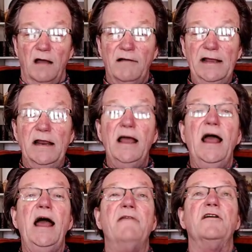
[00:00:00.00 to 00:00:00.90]
All right,
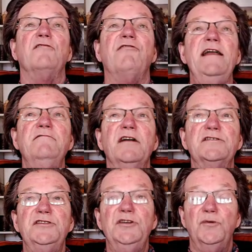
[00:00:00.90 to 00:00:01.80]
have a great
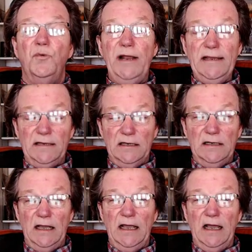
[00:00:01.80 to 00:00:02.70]
rest of your week,
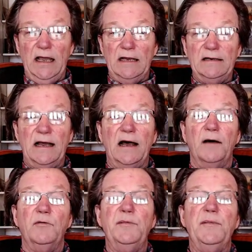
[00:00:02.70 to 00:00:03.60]
and
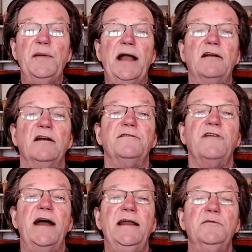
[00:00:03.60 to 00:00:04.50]
we'll be back on
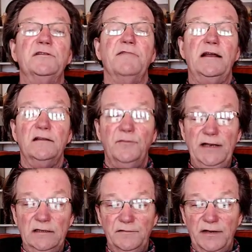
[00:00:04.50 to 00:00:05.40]
Friday with the regular
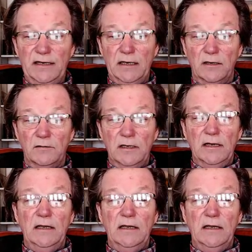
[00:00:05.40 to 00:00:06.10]
weekly video.